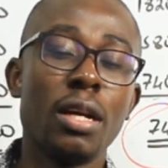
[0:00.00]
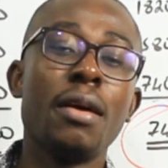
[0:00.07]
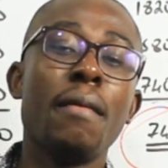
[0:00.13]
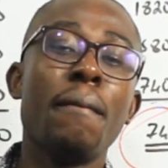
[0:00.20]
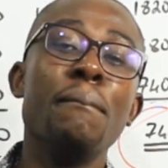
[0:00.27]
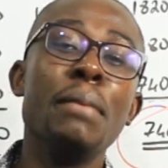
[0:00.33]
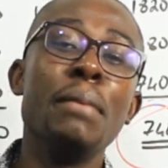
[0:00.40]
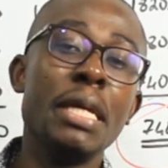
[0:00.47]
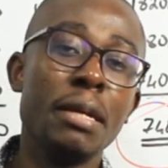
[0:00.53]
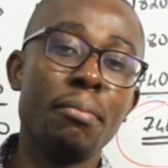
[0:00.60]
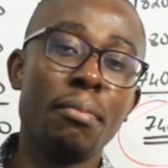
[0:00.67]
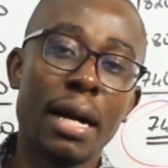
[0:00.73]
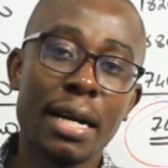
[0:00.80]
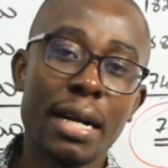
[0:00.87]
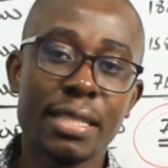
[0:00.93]

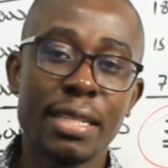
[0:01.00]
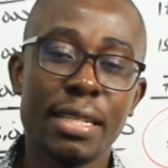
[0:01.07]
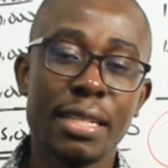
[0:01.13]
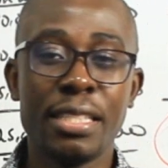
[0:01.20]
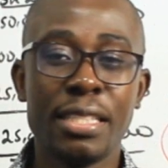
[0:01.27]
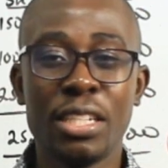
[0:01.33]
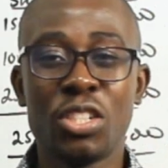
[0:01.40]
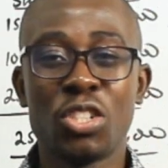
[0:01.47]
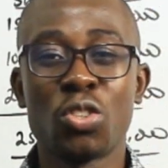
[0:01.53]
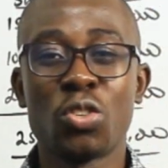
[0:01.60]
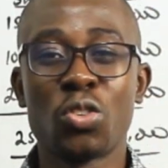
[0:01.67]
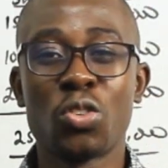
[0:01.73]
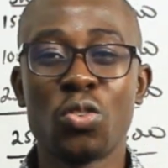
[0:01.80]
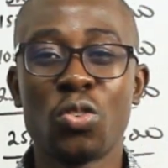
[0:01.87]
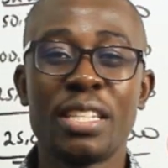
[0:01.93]
Minimax decision
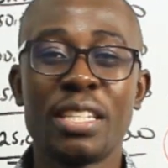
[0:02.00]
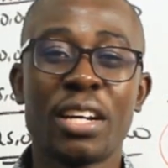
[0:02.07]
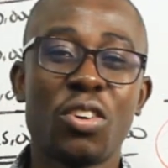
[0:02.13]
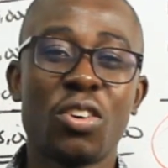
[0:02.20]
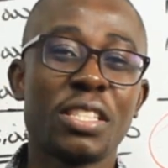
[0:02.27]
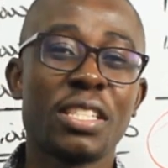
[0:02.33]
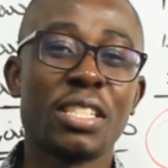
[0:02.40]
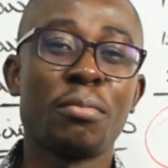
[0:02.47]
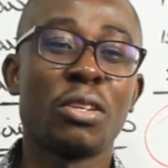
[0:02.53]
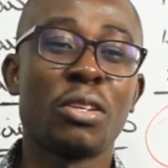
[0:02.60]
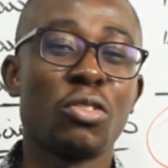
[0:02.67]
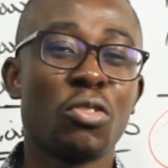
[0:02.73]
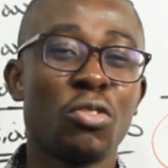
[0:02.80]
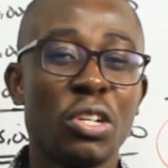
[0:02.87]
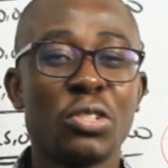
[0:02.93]
rule is a concept that we're
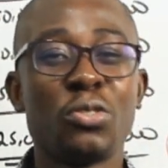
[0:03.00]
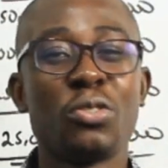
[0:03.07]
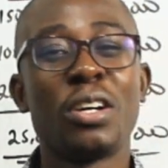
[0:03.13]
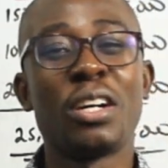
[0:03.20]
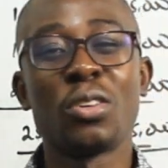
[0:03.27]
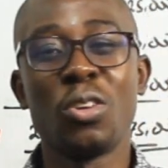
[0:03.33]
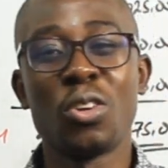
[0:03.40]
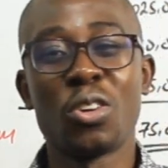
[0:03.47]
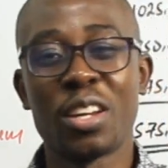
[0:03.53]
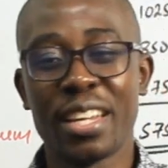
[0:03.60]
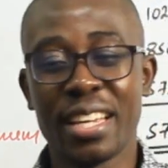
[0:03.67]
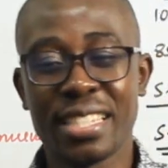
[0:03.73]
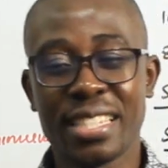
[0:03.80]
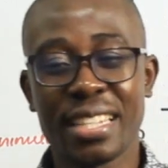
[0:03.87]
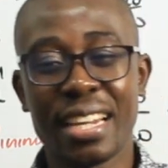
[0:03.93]
going to handle in our
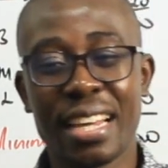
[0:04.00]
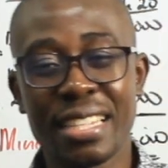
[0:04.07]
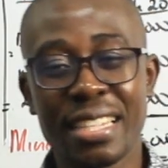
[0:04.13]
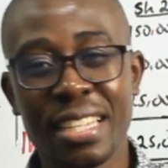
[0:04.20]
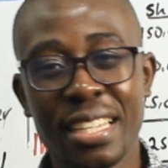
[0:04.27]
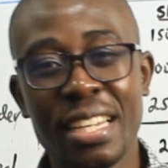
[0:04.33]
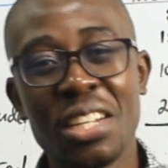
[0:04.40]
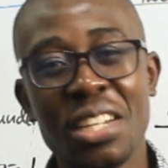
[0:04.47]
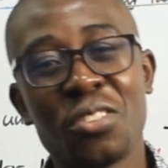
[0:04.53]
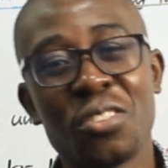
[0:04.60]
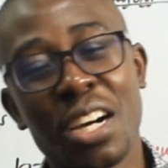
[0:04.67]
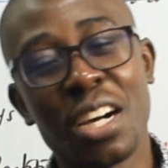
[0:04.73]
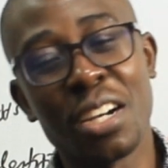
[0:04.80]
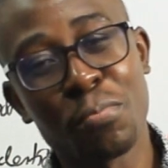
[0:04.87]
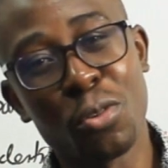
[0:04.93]
next class. To
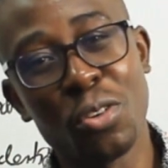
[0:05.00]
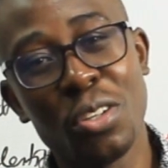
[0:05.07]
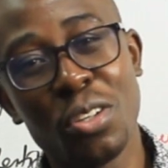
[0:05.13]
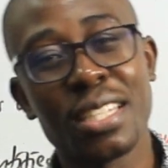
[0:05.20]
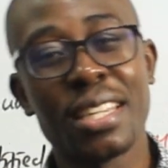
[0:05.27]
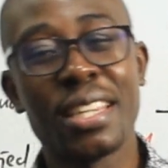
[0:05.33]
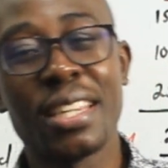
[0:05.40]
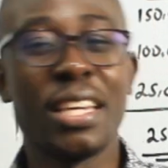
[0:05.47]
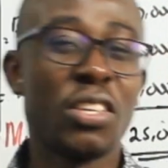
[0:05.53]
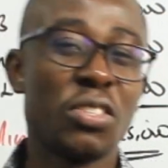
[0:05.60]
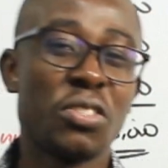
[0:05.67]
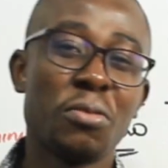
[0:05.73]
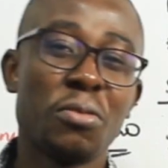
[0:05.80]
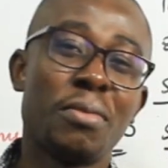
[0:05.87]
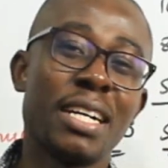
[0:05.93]
that point, thank you so
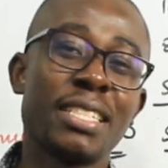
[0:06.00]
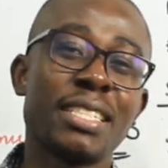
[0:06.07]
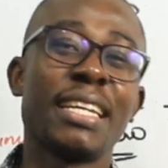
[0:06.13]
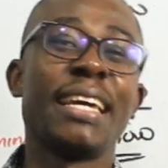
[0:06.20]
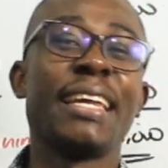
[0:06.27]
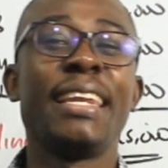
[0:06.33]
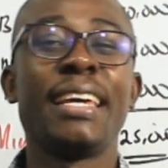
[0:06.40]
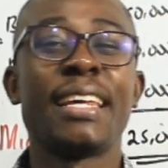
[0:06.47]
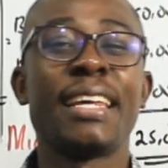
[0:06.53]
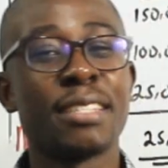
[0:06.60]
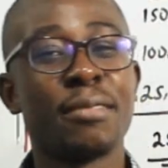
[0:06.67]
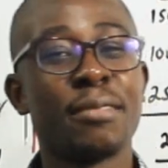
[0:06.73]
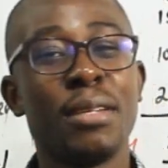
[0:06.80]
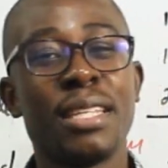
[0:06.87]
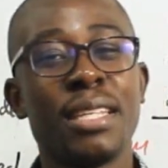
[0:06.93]
much, and let us
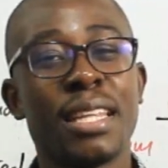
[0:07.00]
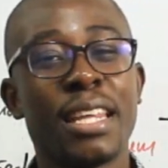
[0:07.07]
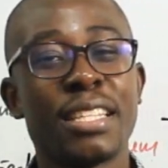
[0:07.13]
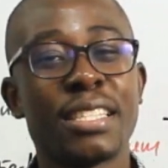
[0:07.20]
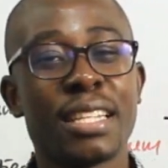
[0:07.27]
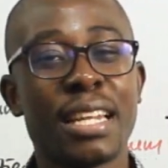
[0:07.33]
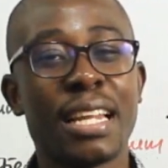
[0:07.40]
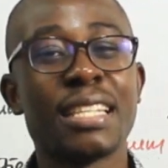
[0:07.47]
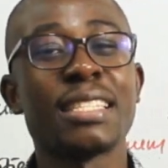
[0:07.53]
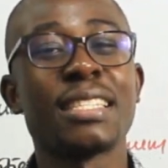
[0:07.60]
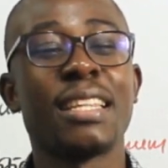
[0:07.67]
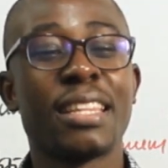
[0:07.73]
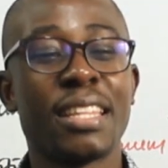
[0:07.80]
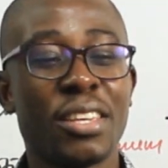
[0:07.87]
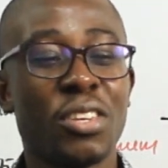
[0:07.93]
meet in the next class.
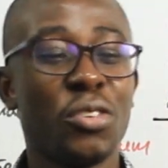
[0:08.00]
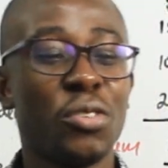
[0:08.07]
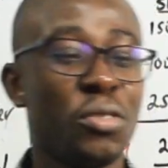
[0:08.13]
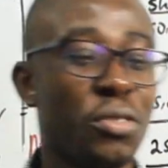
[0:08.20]
Thank you.